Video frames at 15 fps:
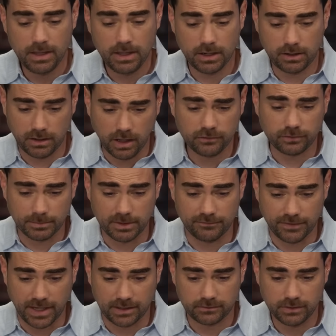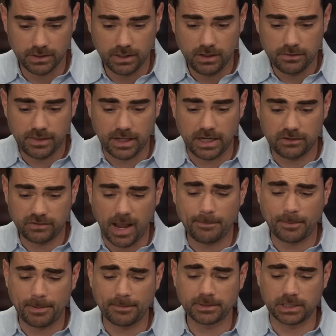It could also be the fact that a top
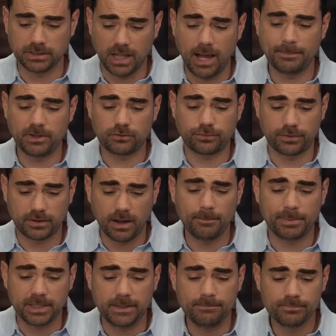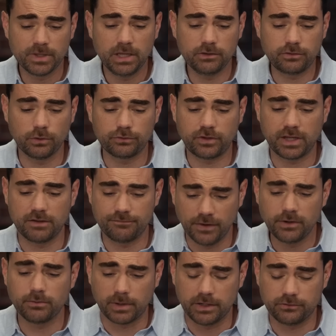Republican lobbyist for the company is hosting a
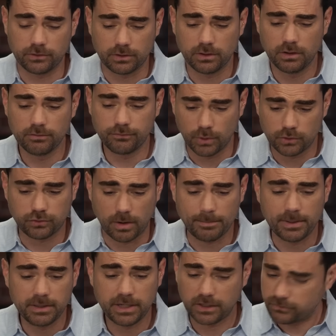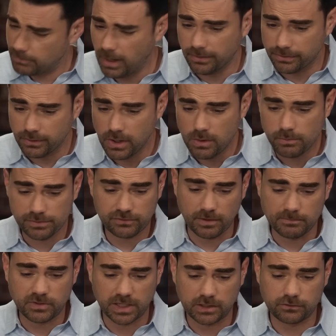fundraiser for Trump next month, with
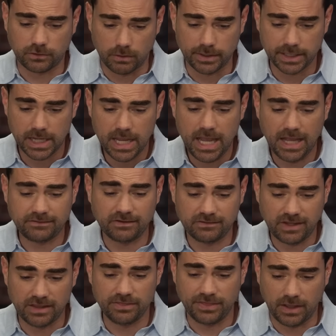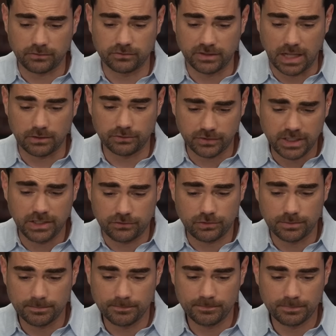some tickets going at $10,000
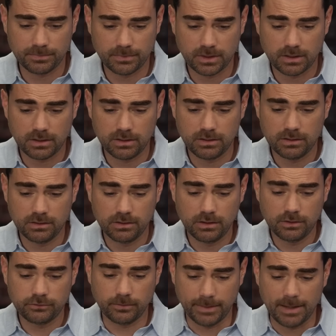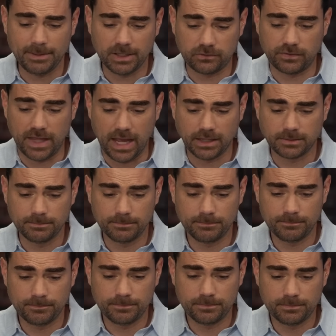each. So maybe it's that.
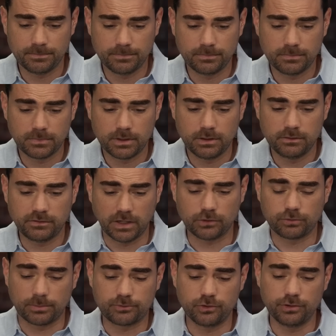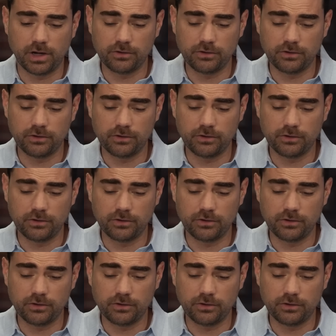Donald Trump Jr.